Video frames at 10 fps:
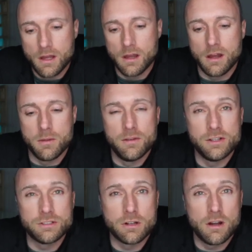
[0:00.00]
The
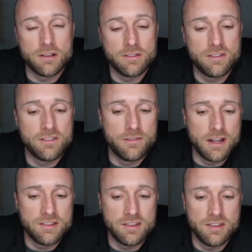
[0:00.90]
initial cost of this
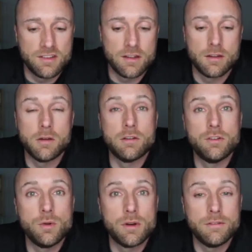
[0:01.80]
device is
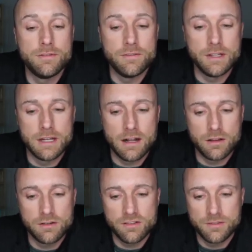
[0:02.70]

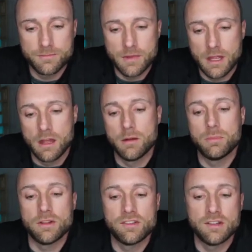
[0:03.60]
$250
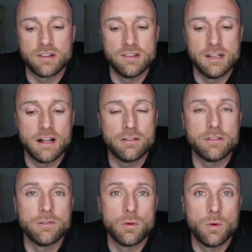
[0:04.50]
plus
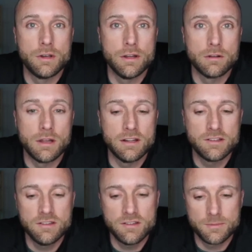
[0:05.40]
$60 for a 1 year
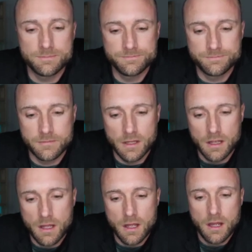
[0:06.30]
license.
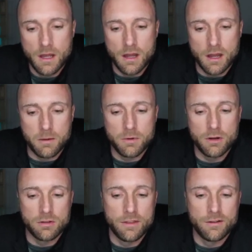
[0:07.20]

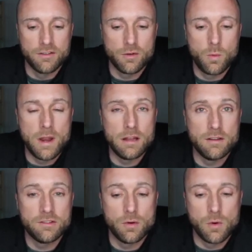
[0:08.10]
Currently, there is a wait
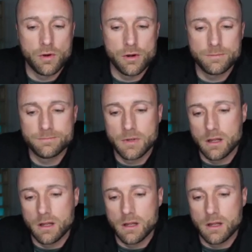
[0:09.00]
list to order.